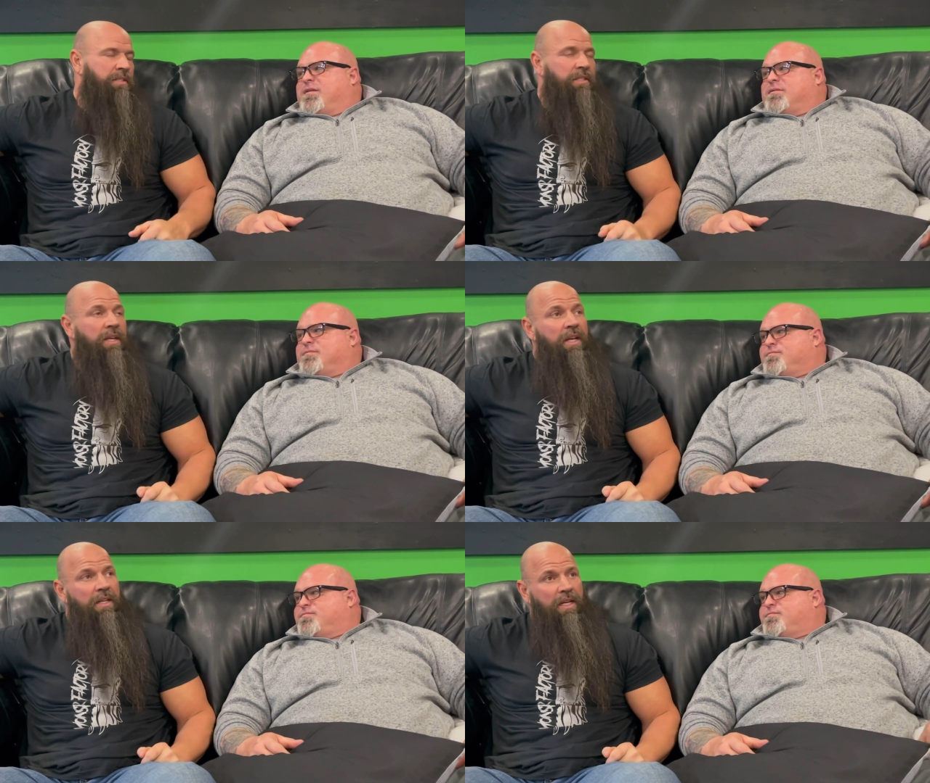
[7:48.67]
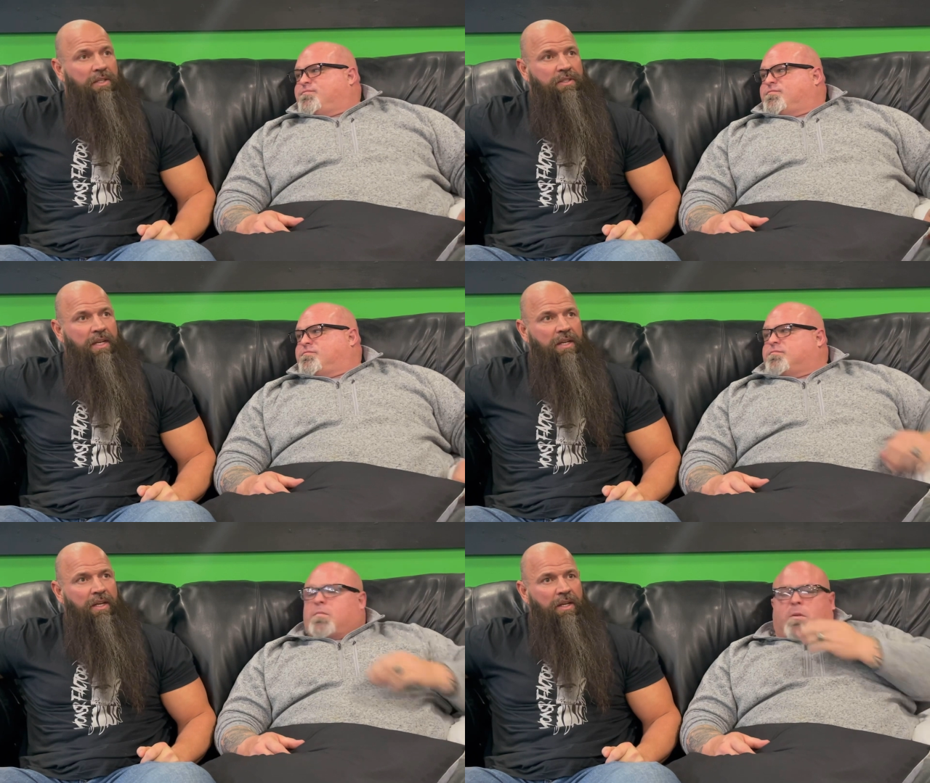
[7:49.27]
Speaker 1: And like you said,
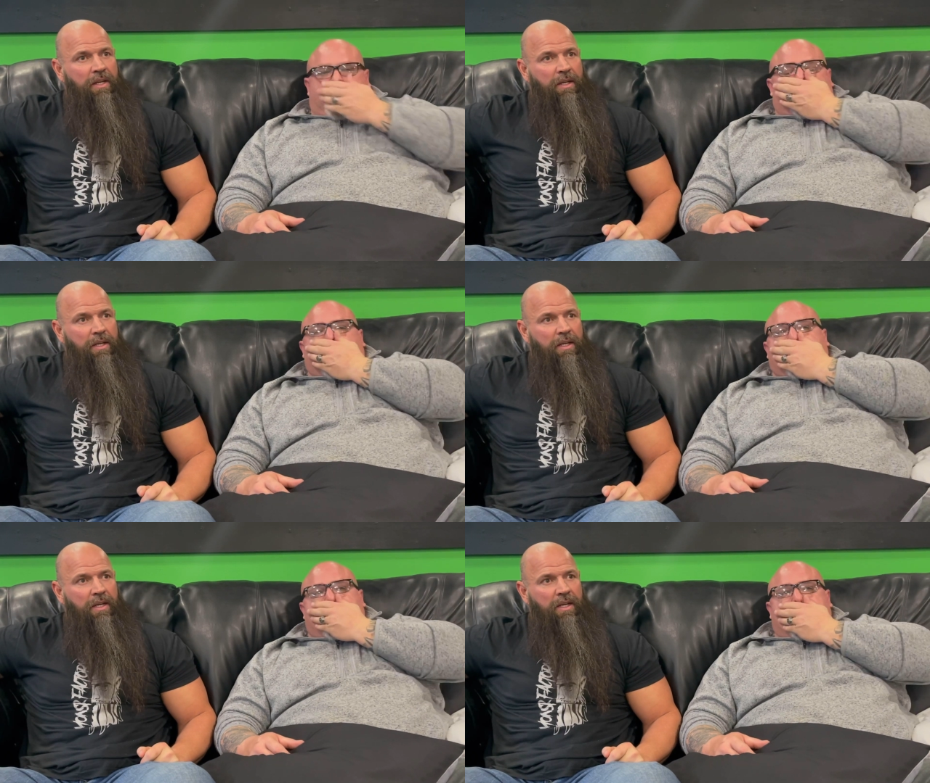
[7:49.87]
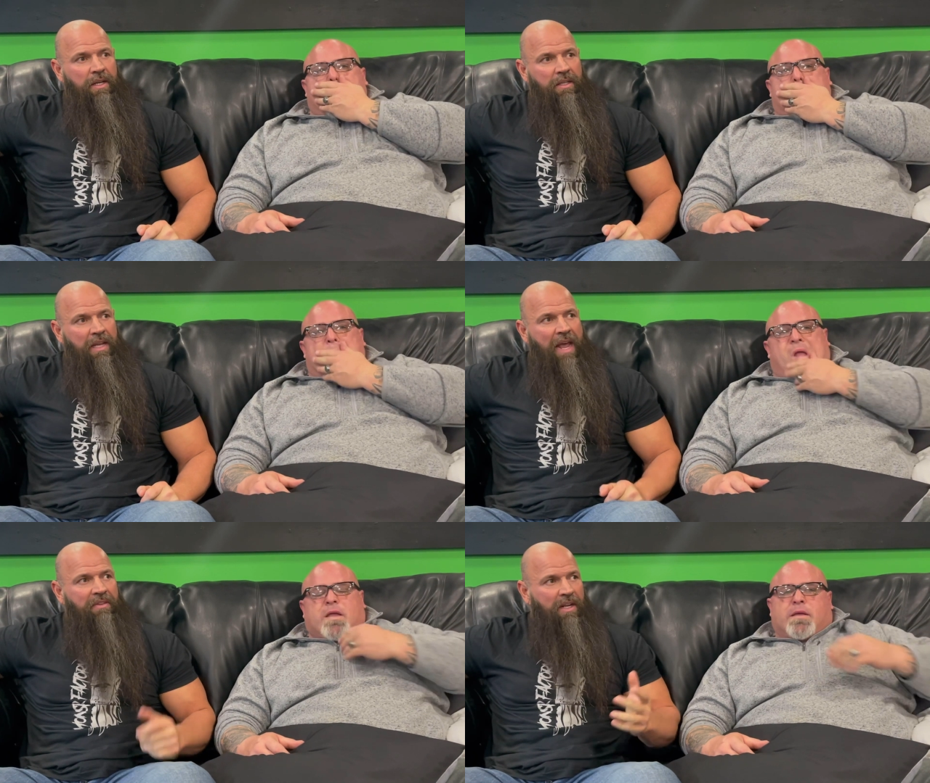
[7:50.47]
uh,
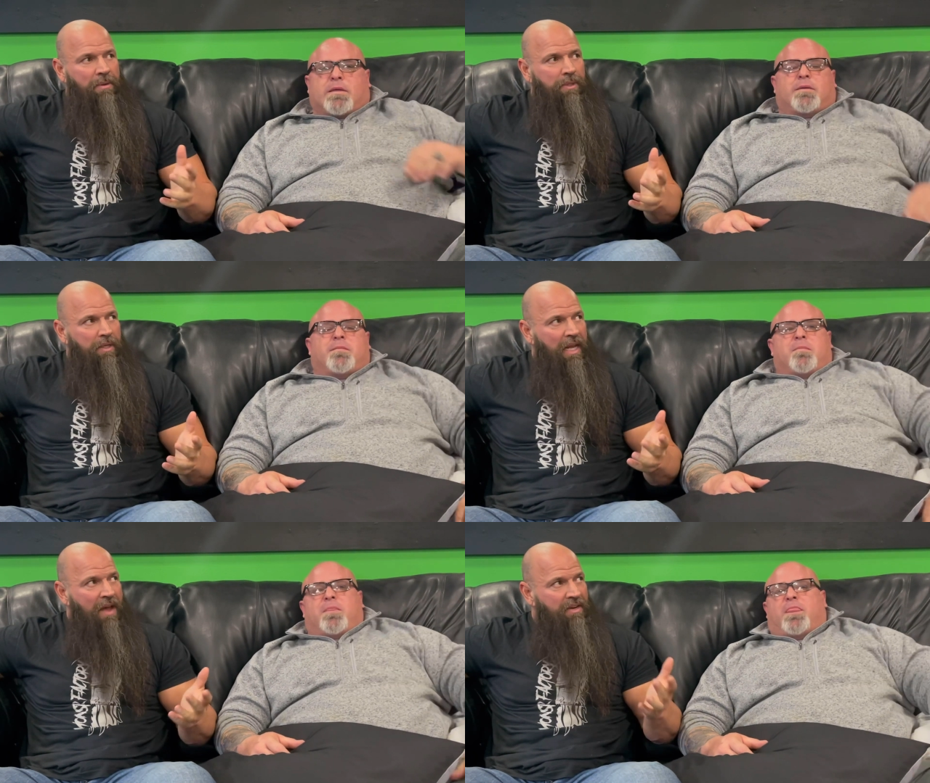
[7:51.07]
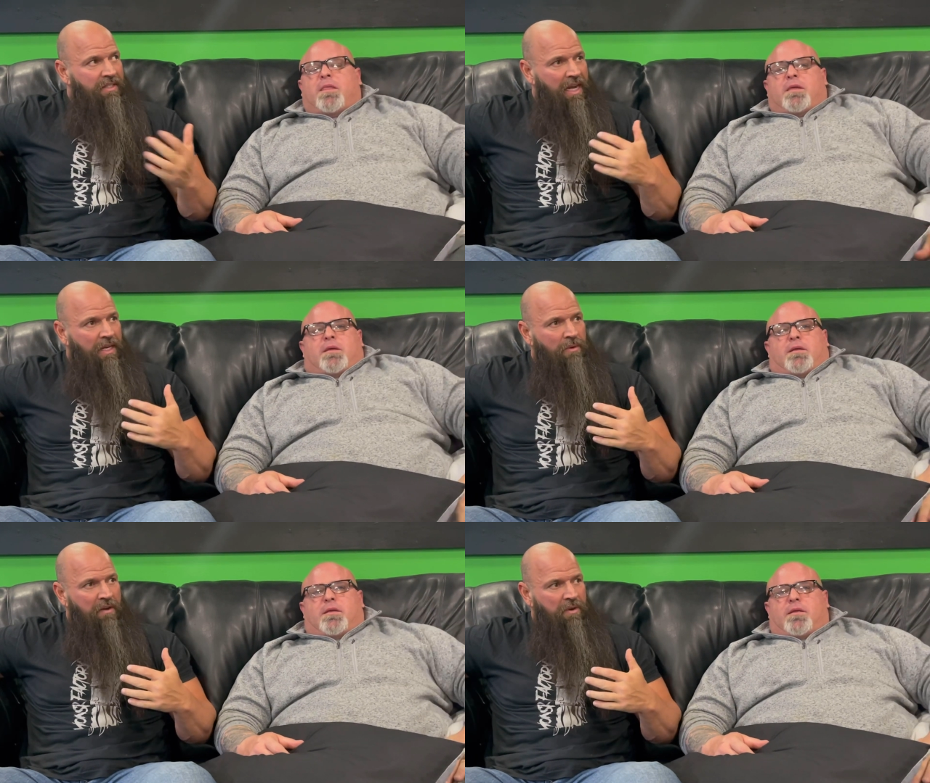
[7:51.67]
having the opportunity, having it taken
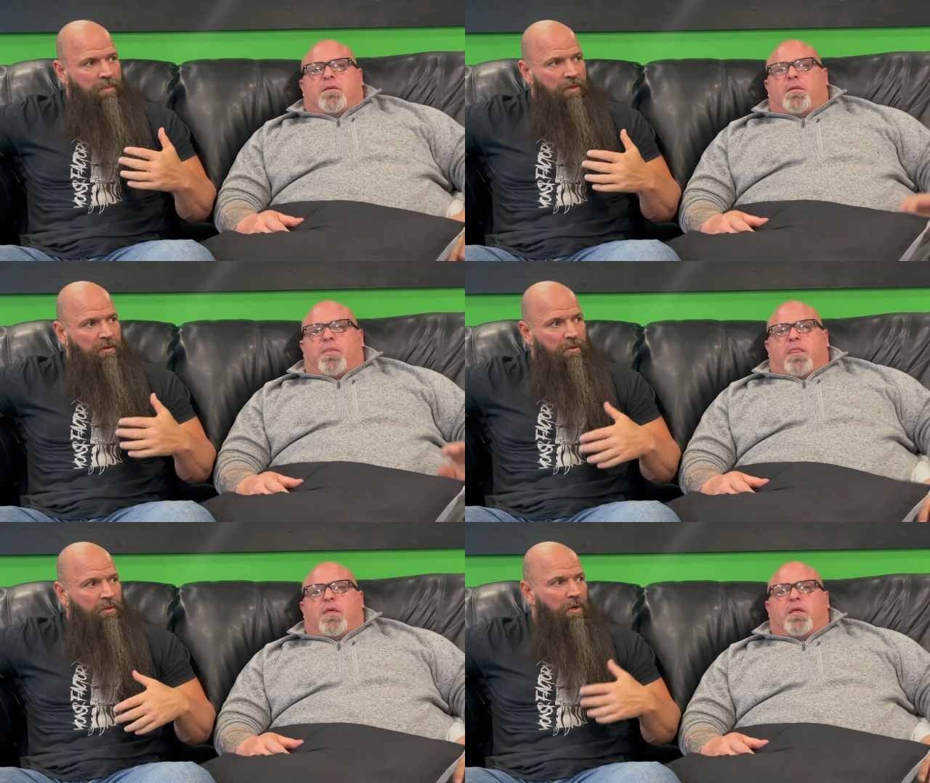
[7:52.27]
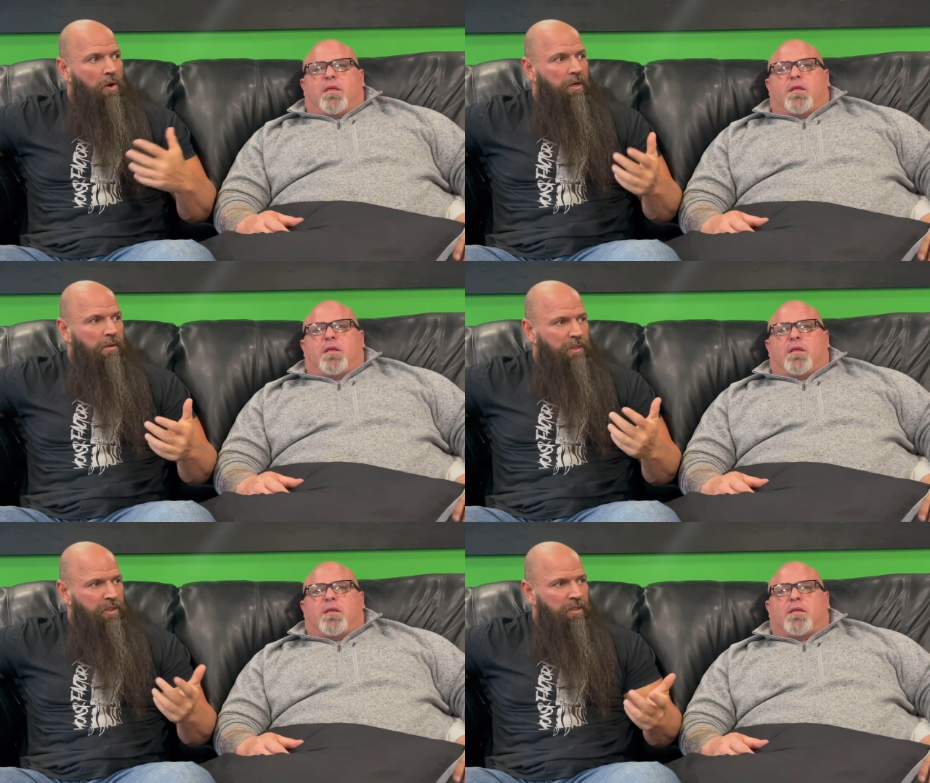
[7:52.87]
away from you, growing and
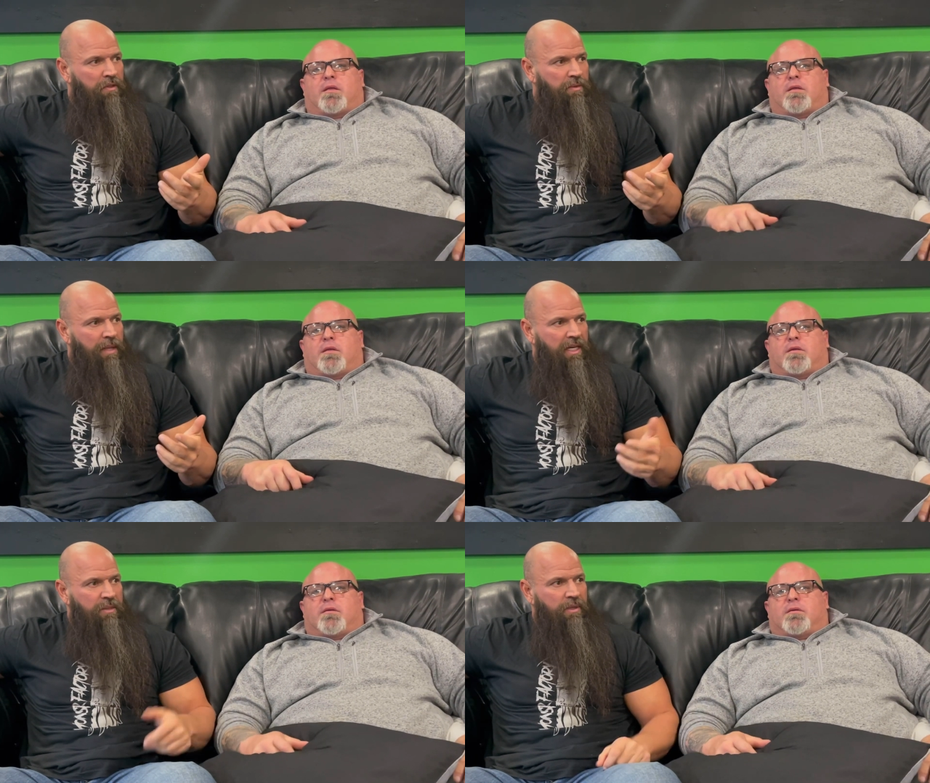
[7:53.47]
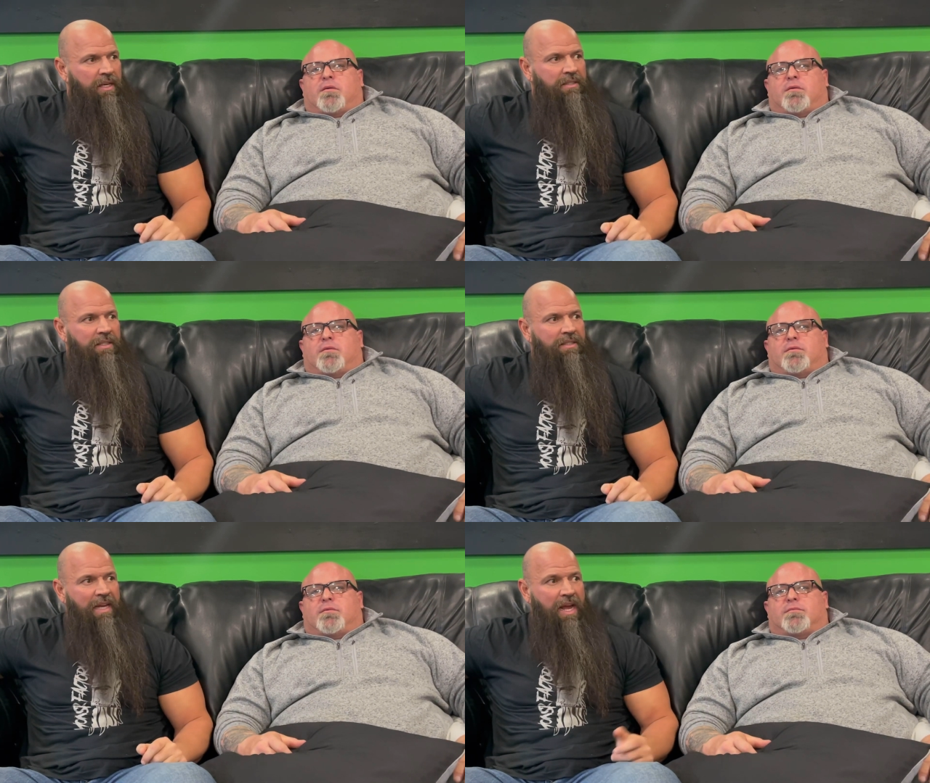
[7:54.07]
maturing from that experience.
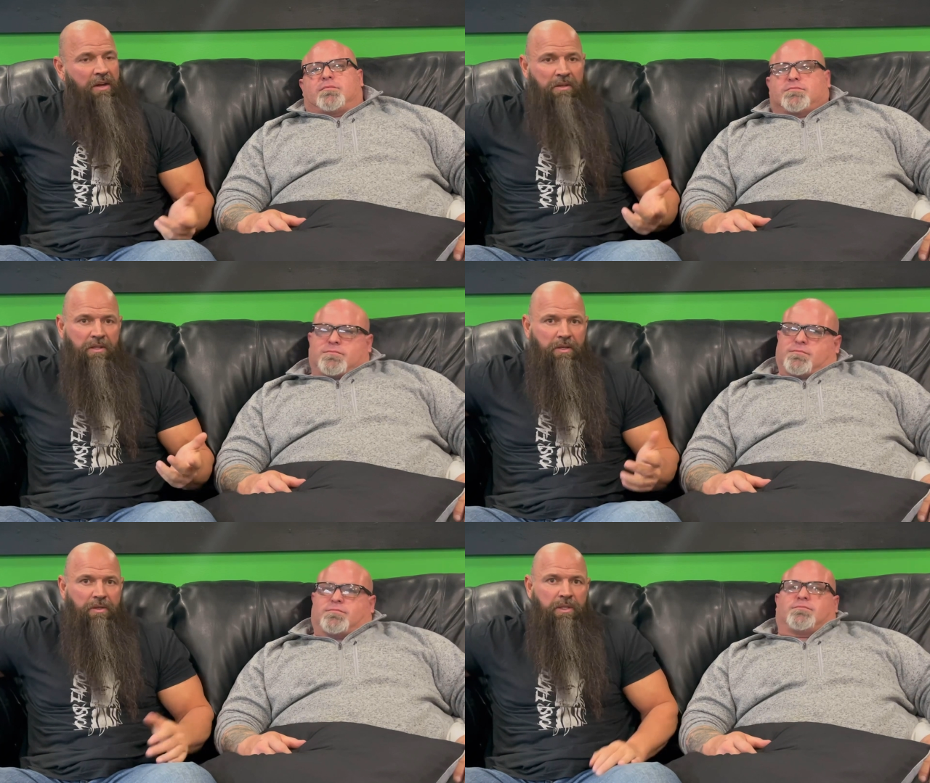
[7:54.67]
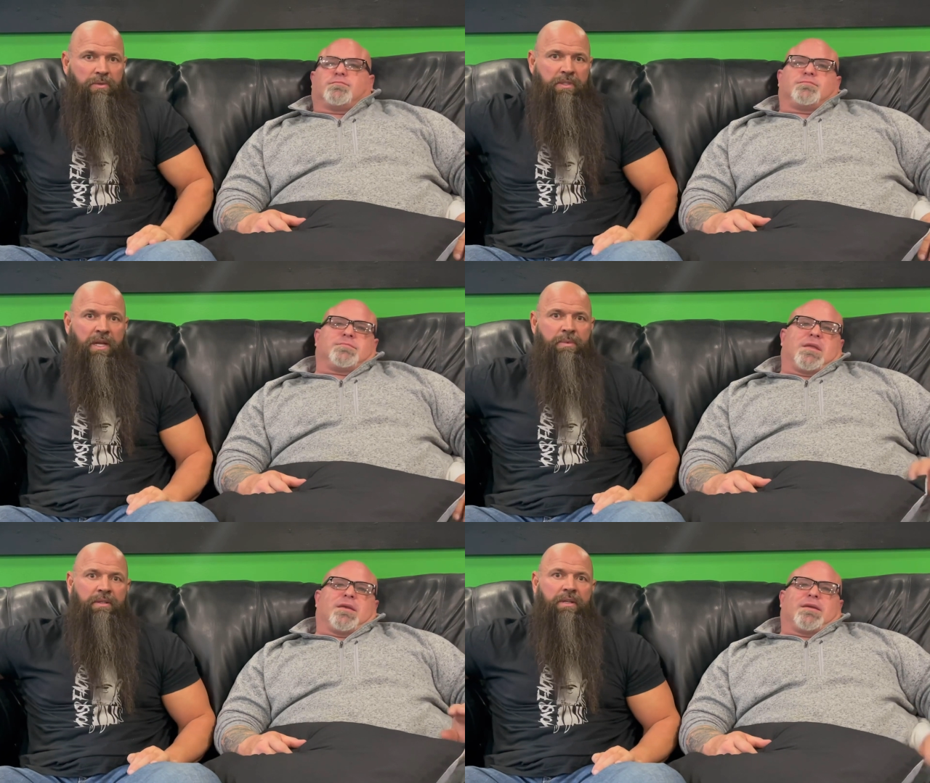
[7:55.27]
Now, who knows what's coming?